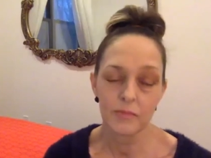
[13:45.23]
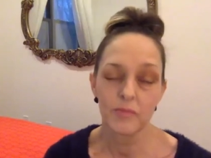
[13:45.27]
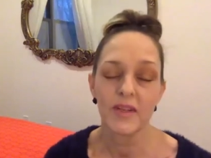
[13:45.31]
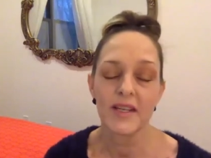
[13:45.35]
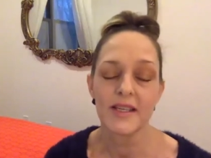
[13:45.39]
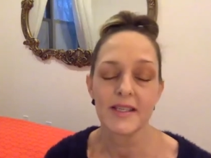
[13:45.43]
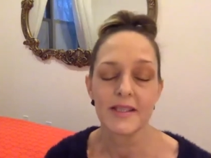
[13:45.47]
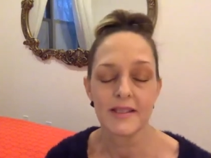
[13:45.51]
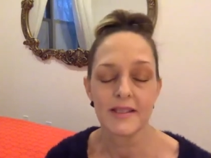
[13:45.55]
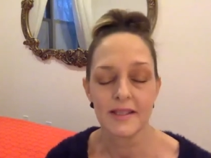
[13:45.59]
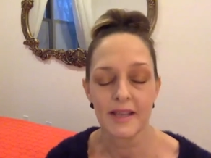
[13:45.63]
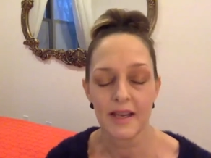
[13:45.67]

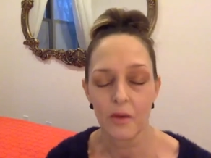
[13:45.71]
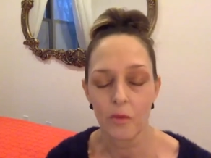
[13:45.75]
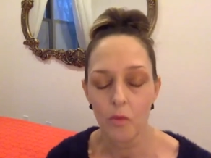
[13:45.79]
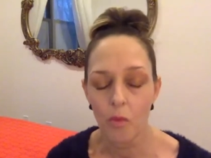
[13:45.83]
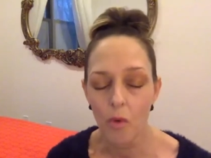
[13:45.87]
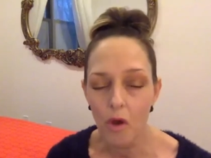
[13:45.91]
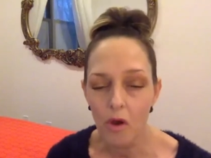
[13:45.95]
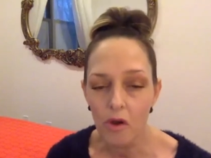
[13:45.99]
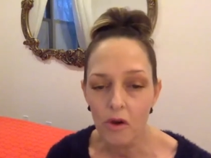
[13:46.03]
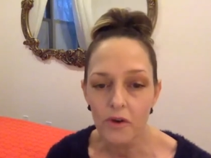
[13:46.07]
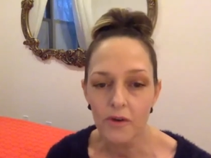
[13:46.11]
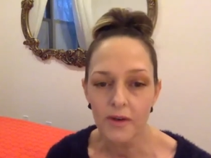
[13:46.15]
places like
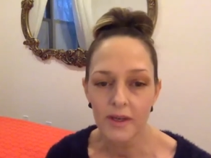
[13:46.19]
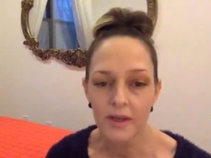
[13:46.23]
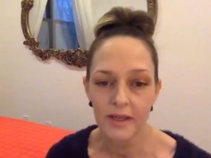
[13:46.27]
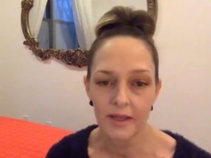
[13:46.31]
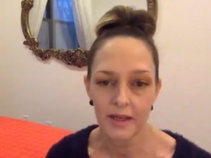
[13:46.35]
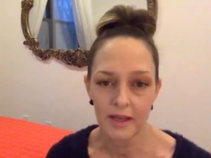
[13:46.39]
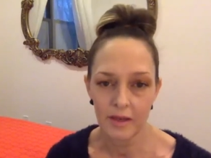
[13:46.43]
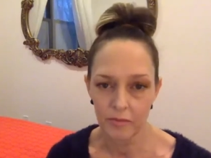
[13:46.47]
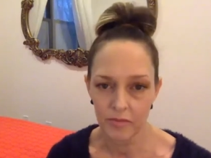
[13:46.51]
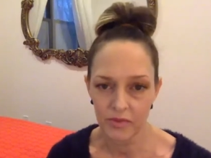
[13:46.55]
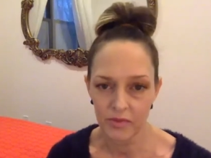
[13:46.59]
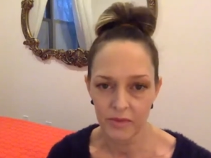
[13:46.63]

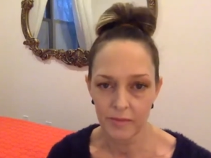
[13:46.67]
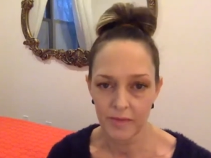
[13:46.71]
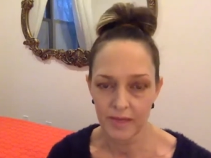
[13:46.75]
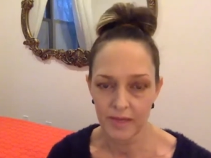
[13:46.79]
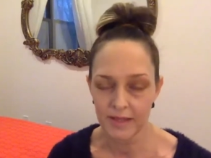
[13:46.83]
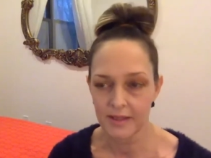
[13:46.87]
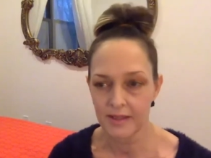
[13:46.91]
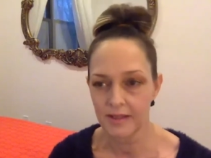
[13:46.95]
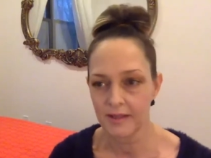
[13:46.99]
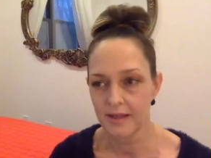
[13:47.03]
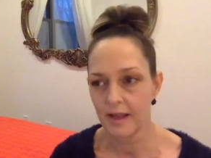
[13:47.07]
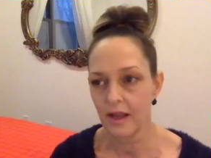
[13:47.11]
Walgreens
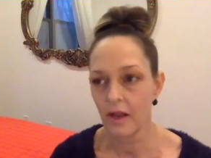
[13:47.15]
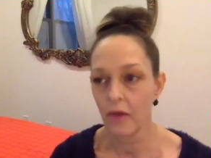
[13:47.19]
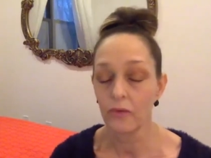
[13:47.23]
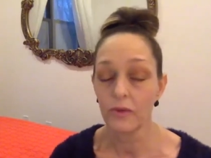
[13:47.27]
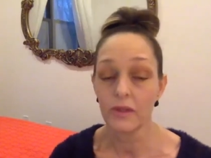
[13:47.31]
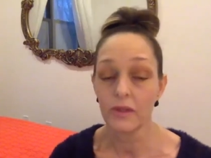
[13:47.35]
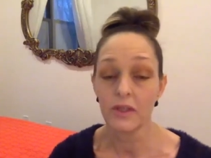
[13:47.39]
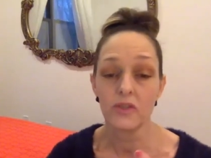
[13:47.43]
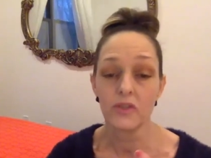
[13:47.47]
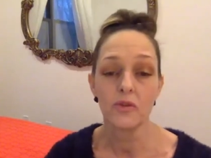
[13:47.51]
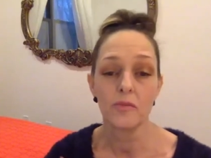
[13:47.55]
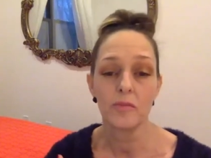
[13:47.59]
implemented that
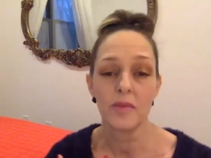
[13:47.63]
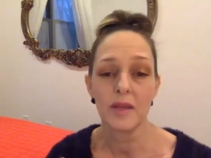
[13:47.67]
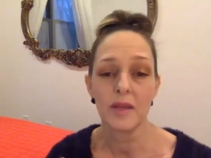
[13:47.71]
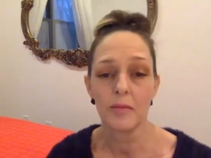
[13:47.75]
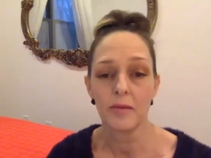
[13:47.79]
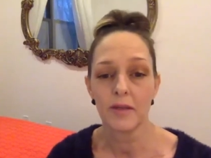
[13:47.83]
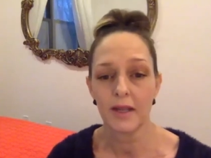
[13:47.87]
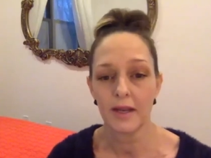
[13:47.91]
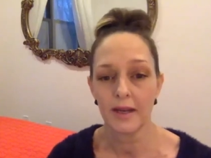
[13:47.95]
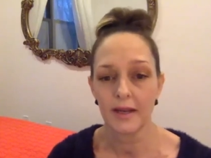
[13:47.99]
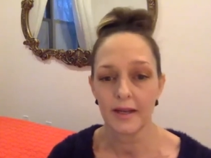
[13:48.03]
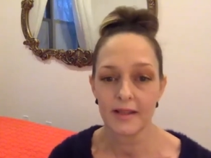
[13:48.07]
only 2
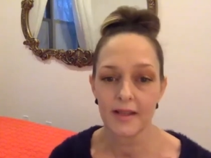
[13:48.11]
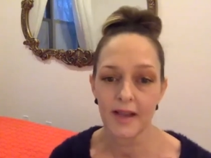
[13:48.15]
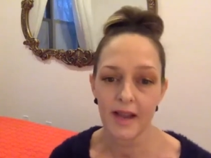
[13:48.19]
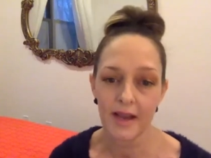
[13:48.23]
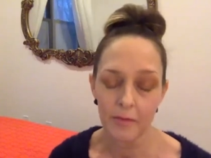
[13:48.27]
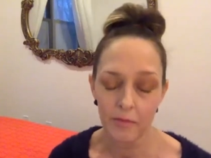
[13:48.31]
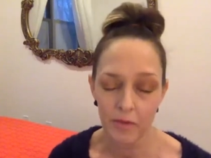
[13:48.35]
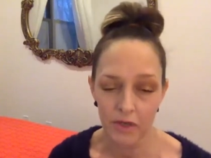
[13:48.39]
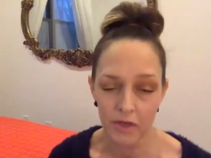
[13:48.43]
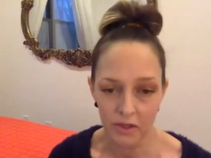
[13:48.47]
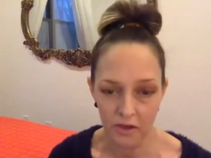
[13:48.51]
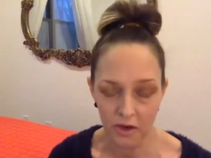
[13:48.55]
people at a
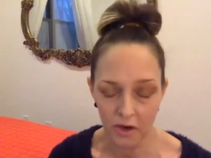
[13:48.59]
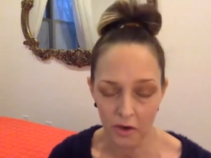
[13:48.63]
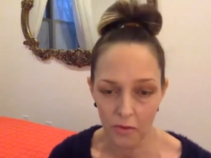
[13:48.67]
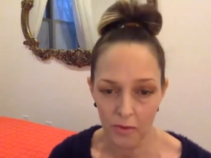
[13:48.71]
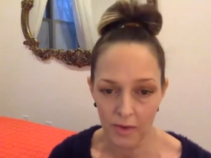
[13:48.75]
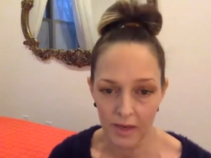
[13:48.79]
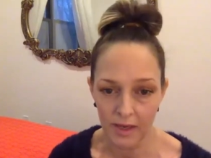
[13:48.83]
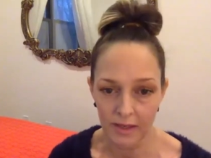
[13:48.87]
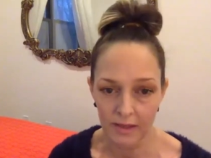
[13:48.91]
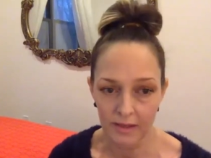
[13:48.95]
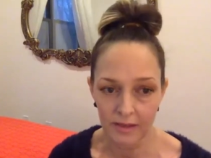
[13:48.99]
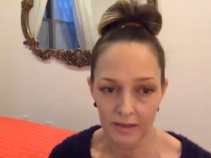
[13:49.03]
time could go
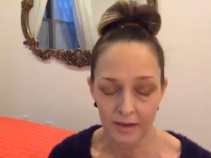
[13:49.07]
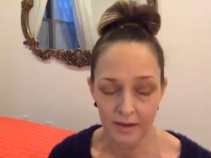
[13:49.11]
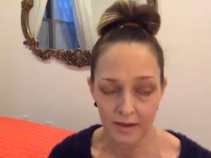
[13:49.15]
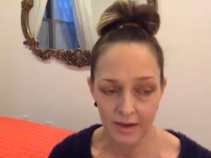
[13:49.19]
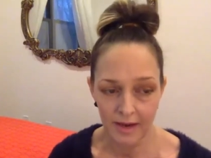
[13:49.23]
in.